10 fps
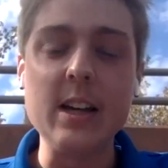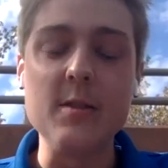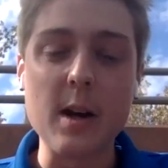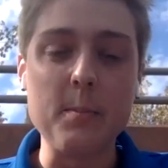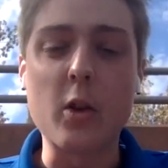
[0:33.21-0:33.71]

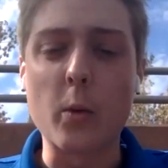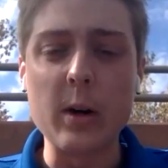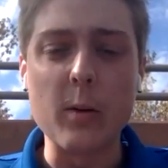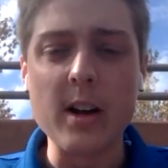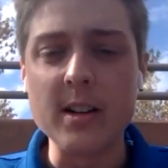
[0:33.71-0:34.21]
gives up the
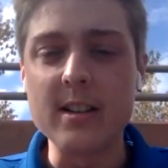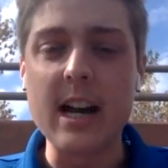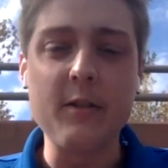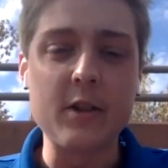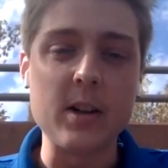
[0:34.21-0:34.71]
three
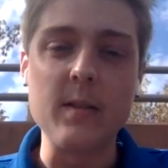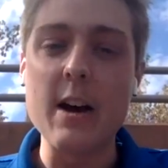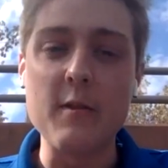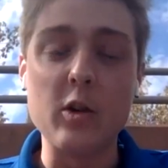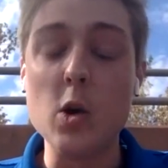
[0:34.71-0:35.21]
runs after
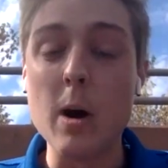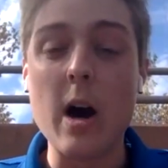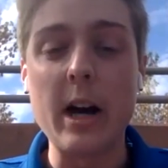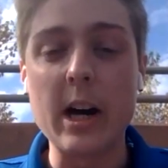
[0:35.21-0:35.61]
having a two-out